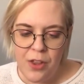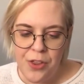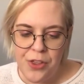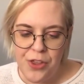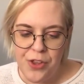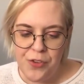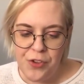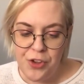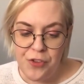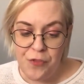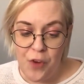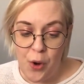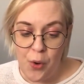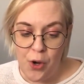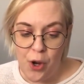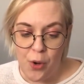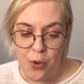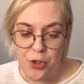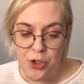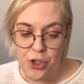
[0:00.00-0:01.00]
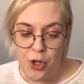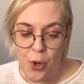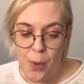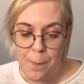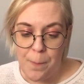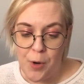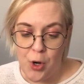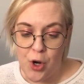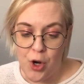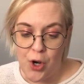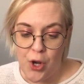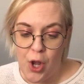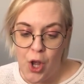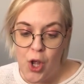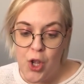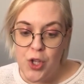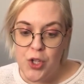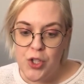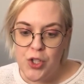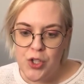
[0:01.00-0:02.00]
The photo showed Bird
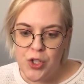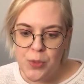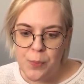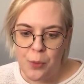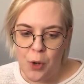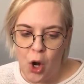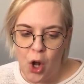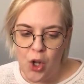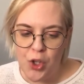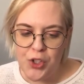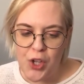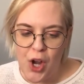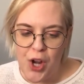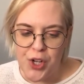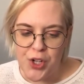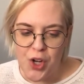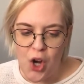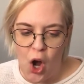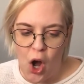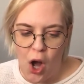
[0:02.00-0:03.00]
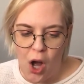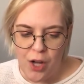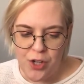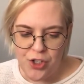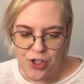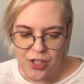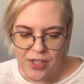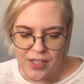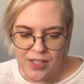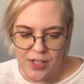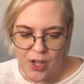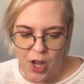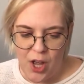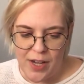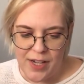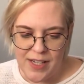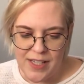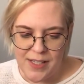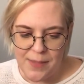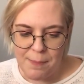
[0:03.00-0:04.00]
sprawled unconscious
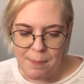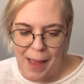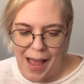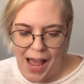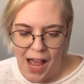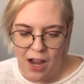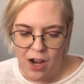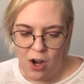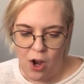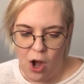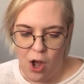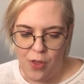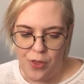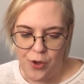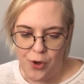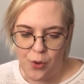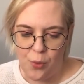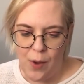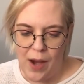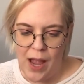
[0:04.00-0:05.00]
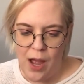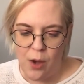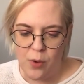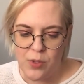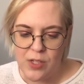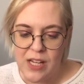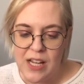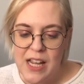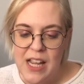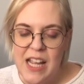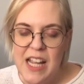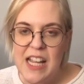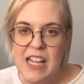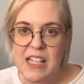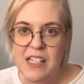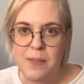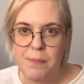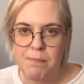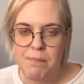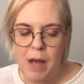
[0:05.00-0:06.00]
on his back on the ground,
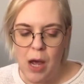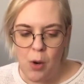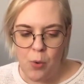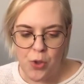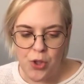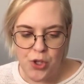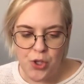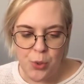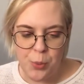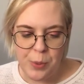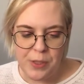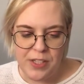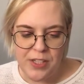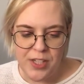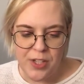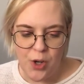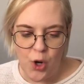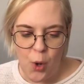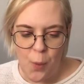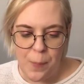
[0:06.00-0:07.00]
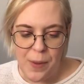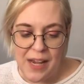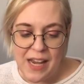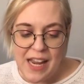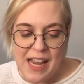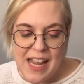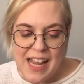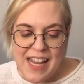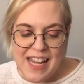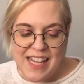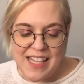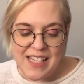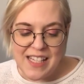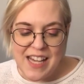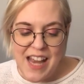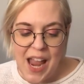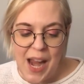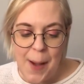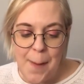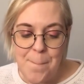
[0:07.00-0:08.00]
his mouth twisted open, his
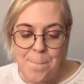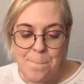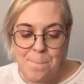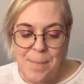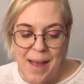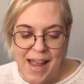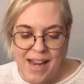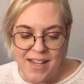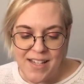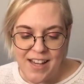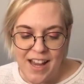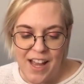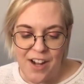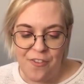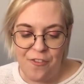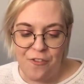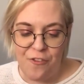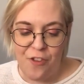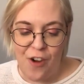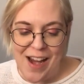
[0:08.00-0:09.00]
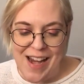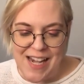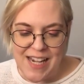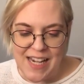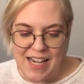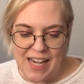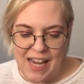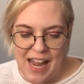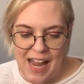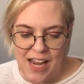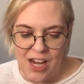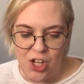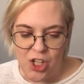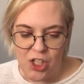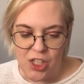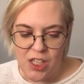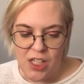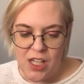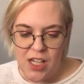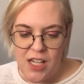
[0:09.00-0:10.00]
neck bent at a frightening
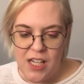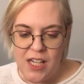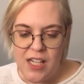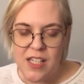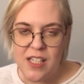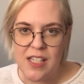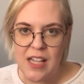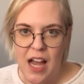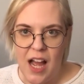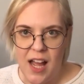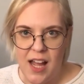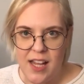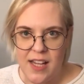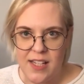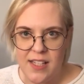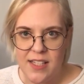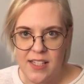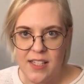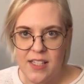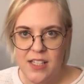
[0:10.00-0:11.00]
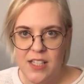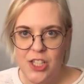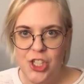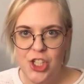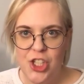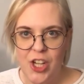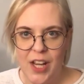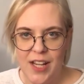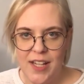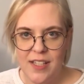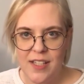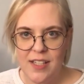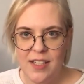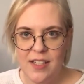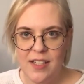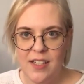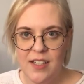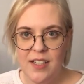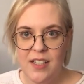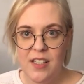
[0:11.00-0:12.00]
angle, his eyes shut
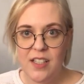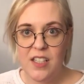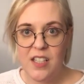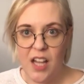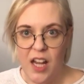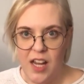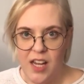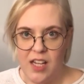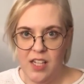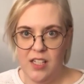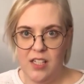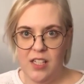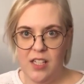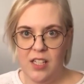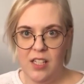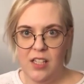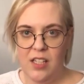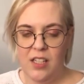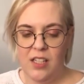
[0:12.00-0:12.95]
tight.